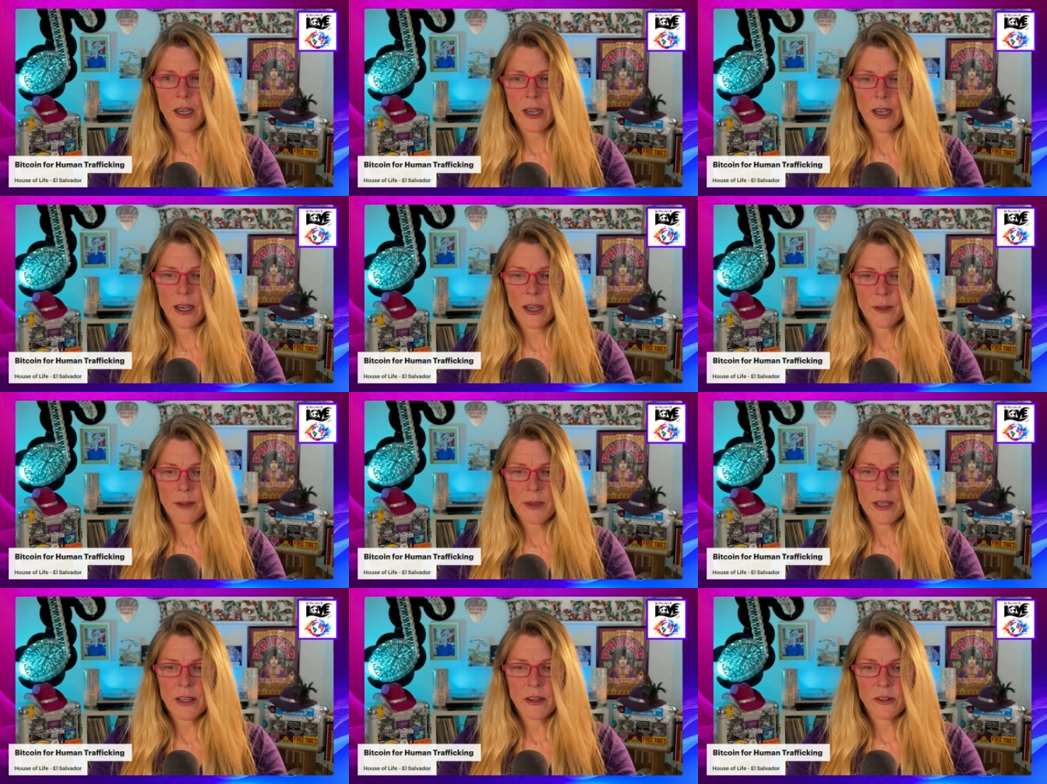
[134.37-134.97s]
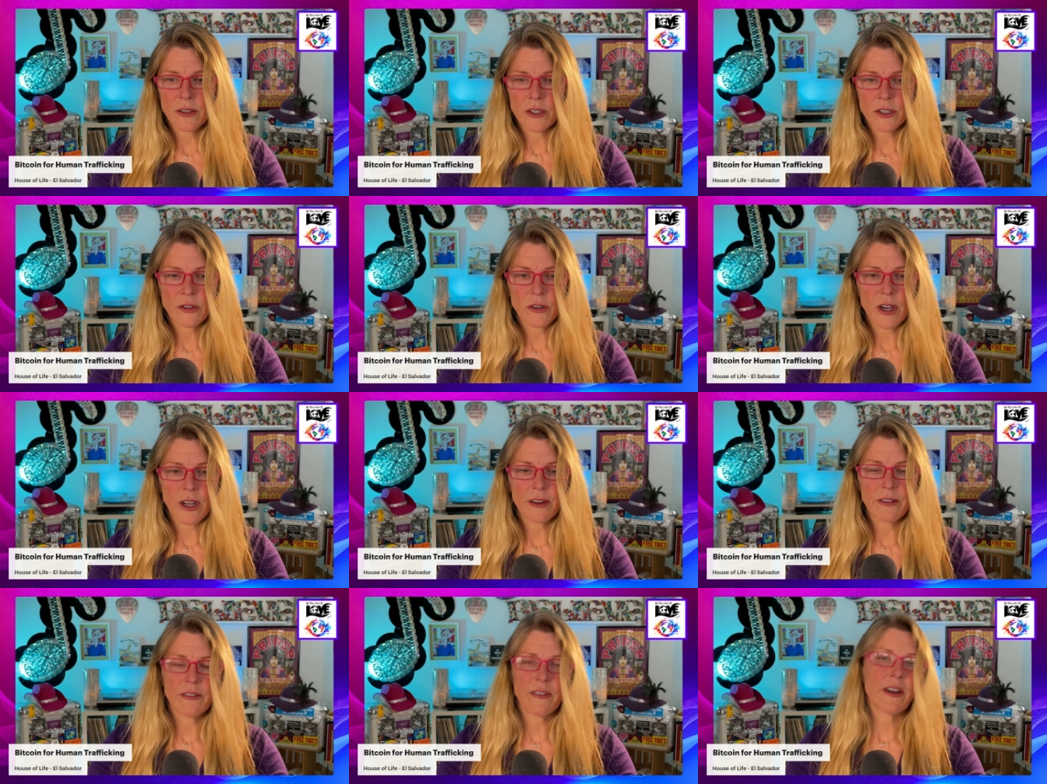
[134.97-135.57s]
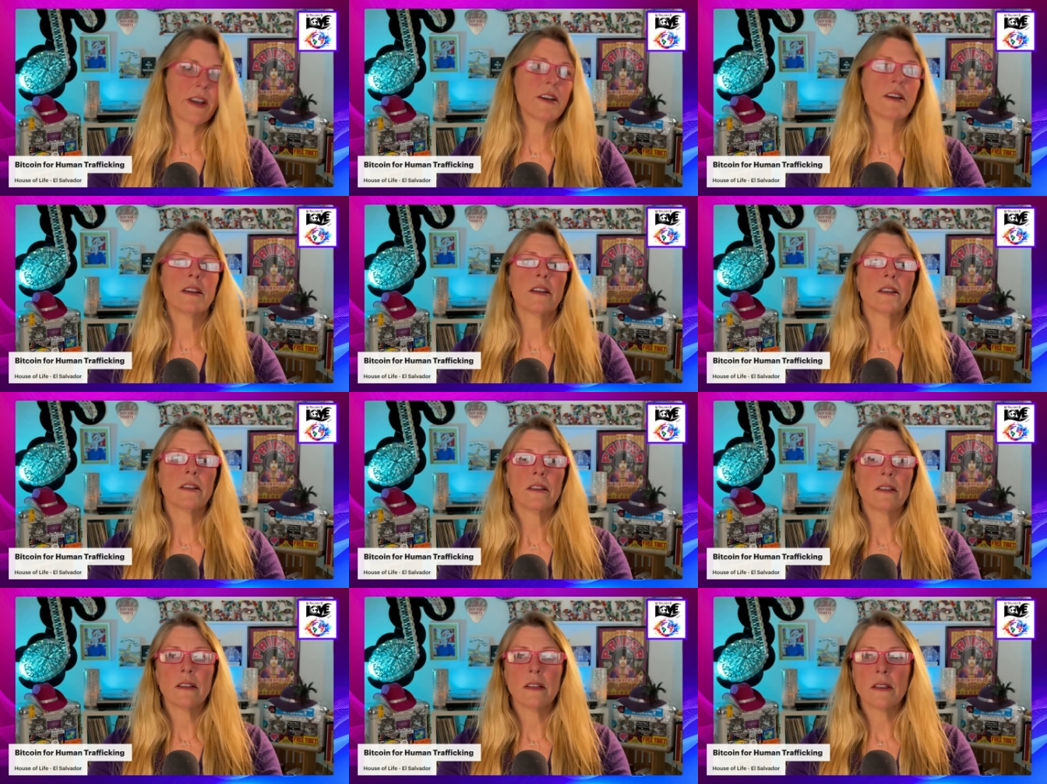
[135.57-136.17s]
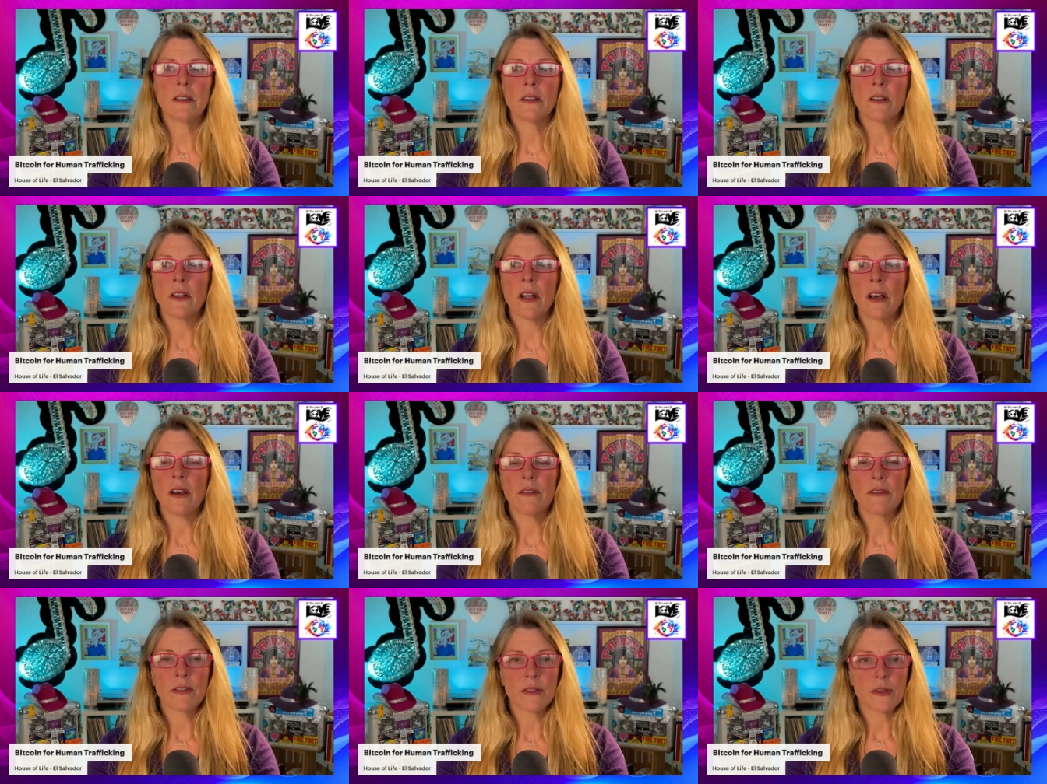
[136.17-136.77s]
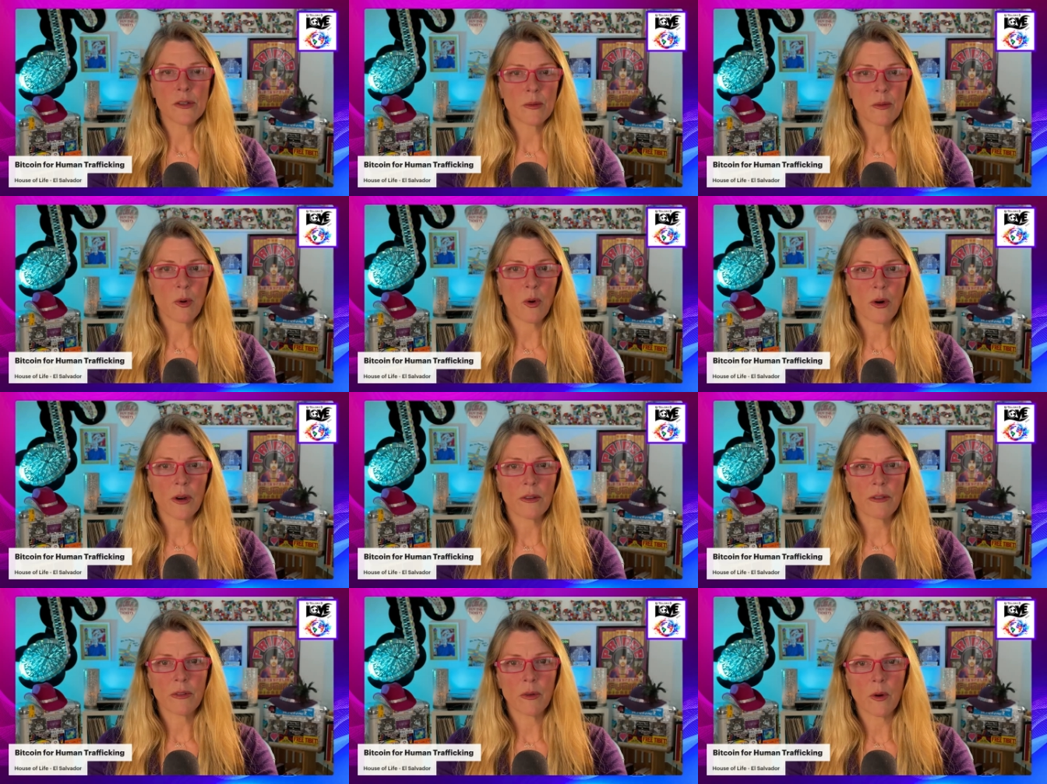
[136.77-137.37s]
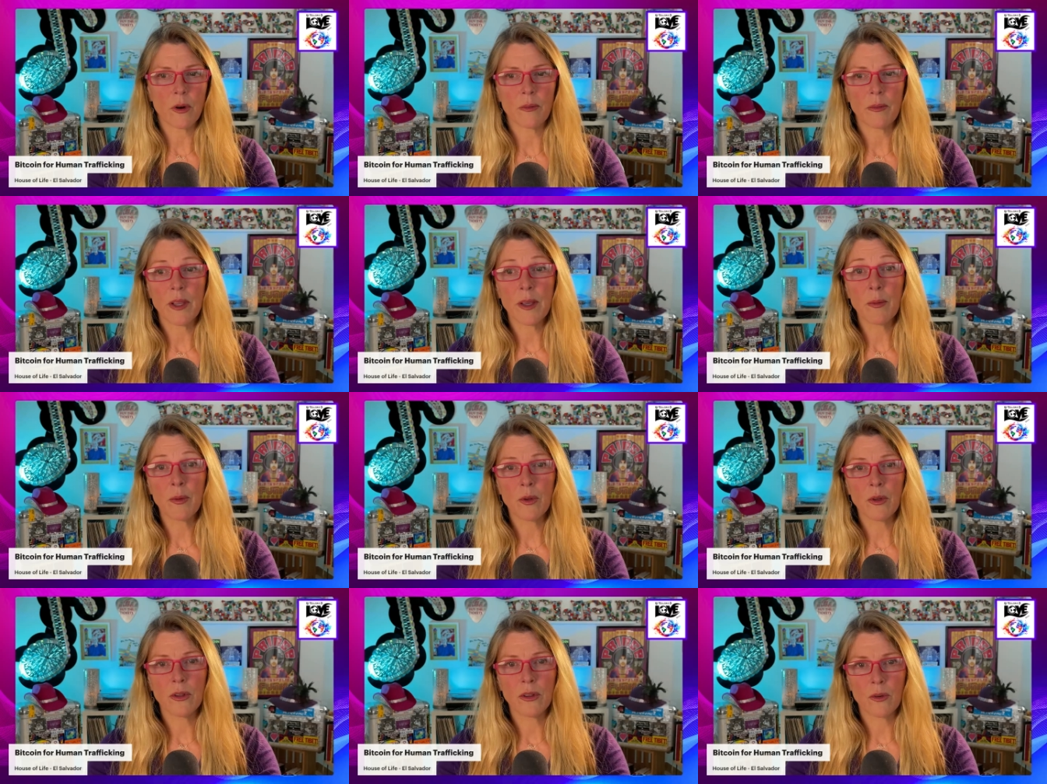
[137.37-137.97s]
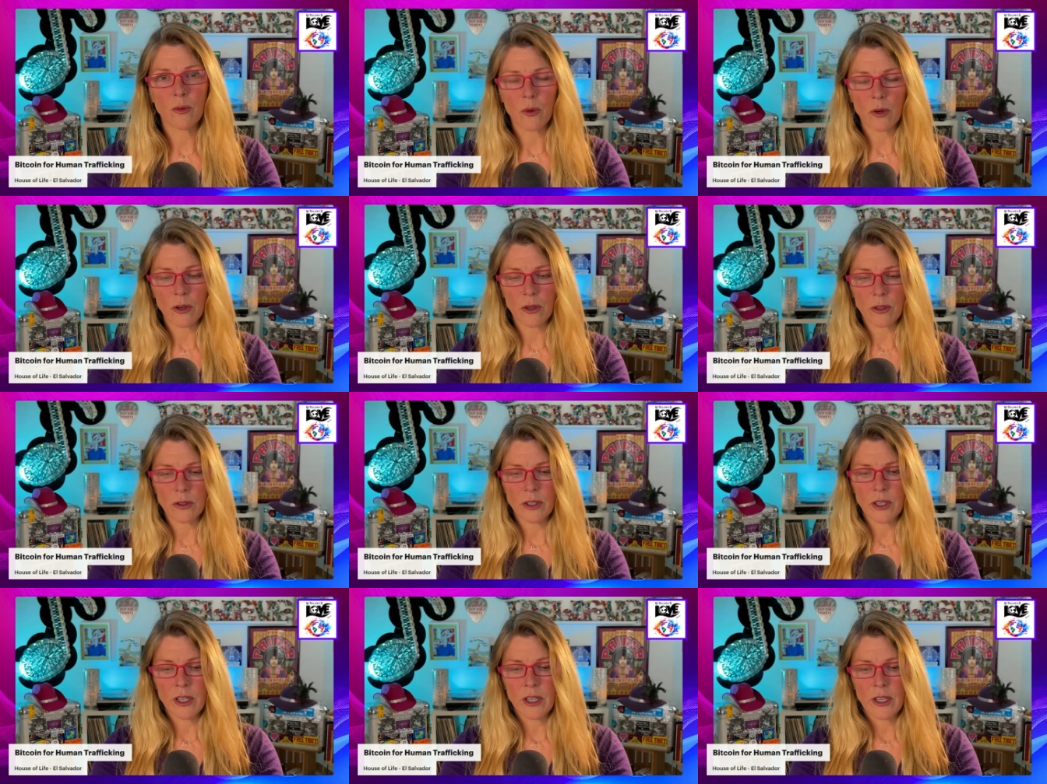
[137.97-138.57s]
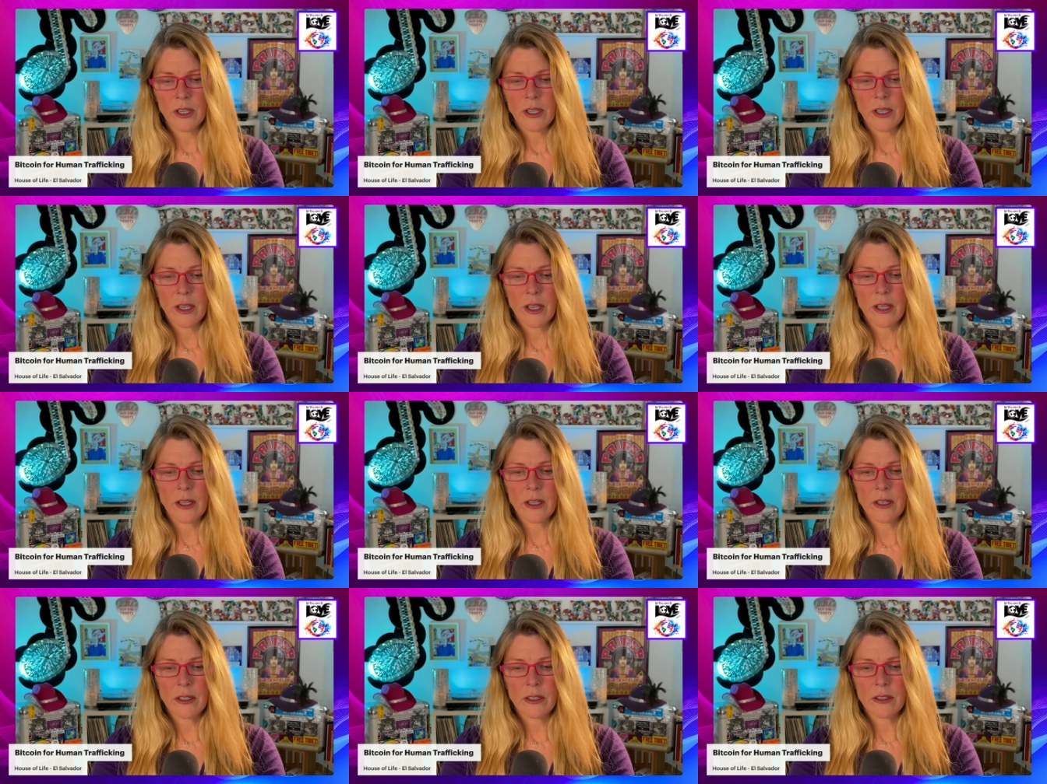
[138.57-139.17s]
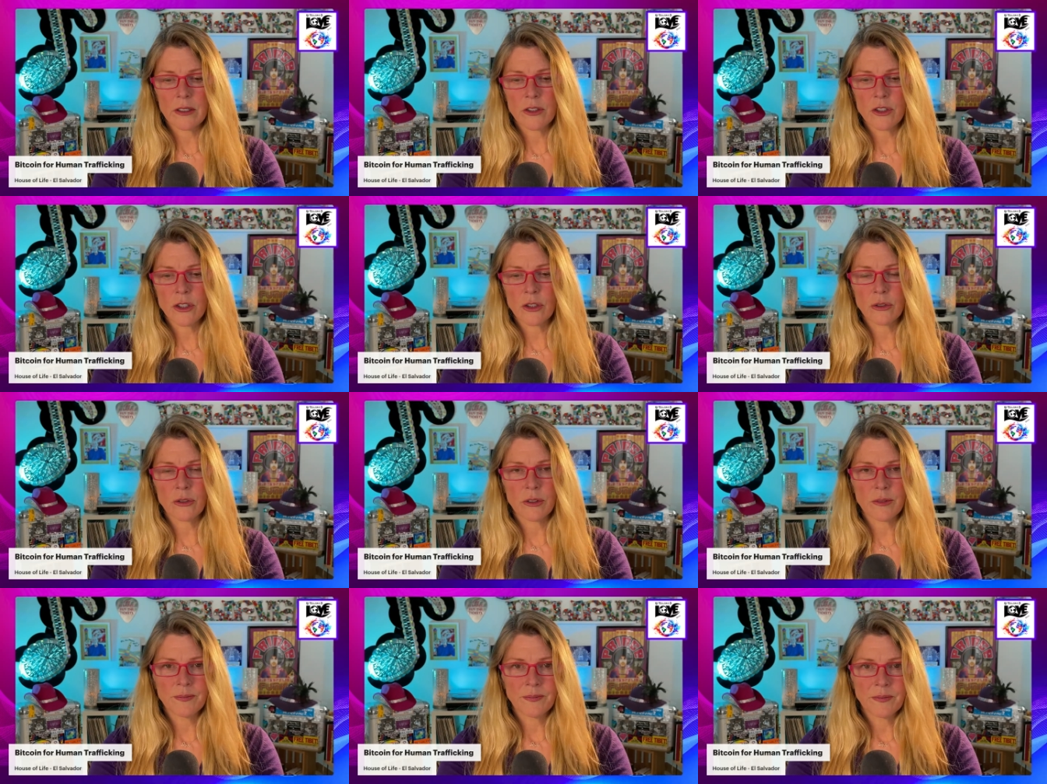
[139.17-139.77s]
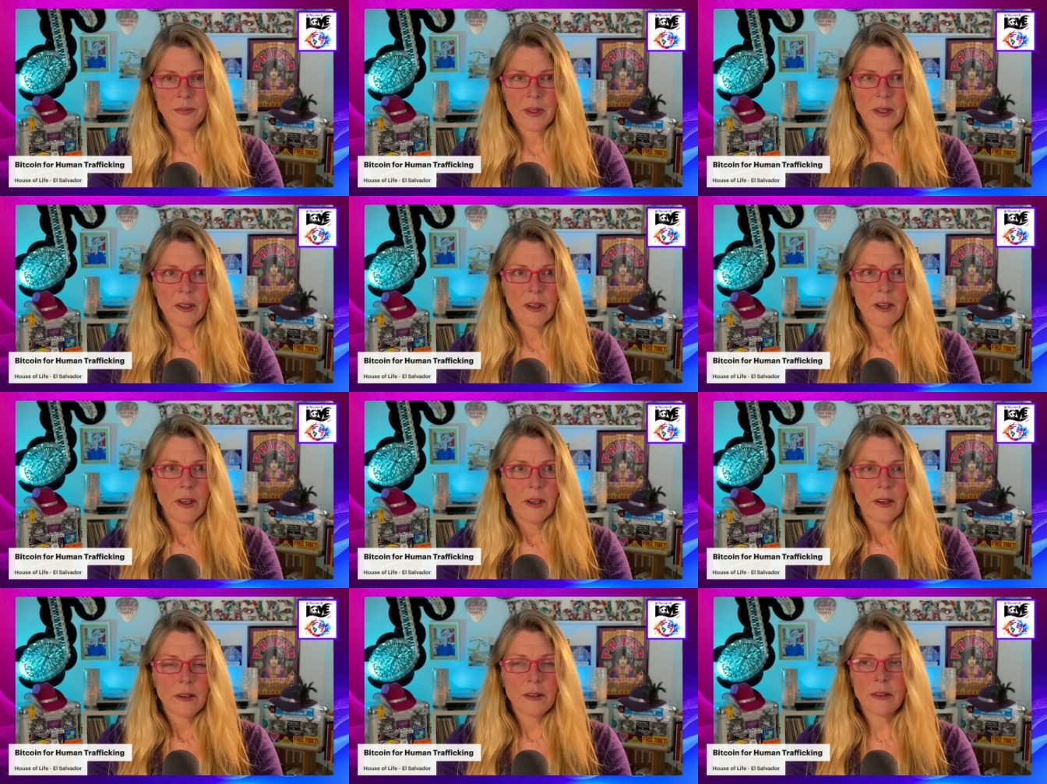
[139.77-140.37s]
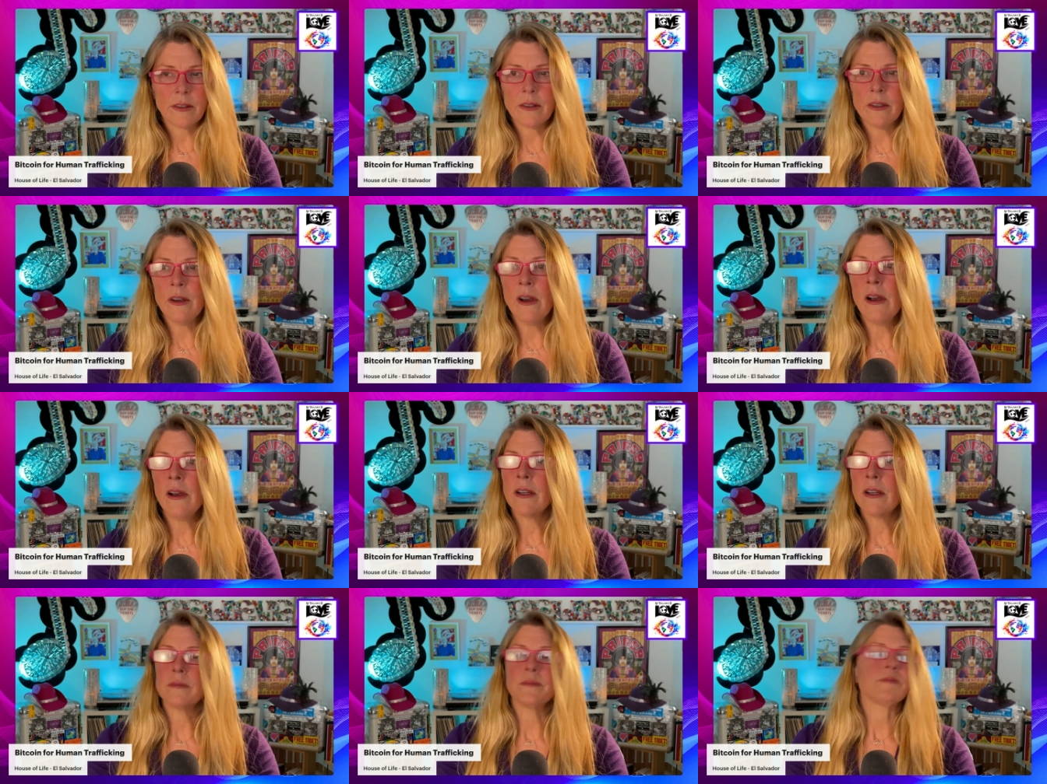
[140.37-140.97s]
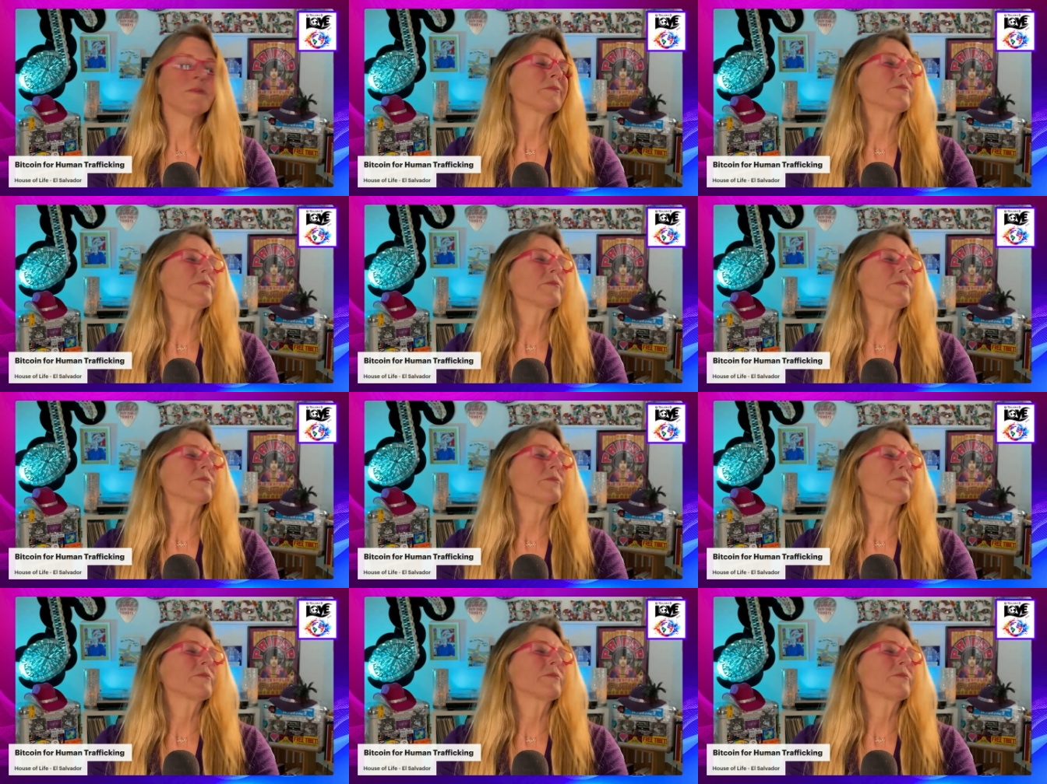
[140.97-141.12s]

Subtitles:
I'm here to try to find love and support for people in the world and children. A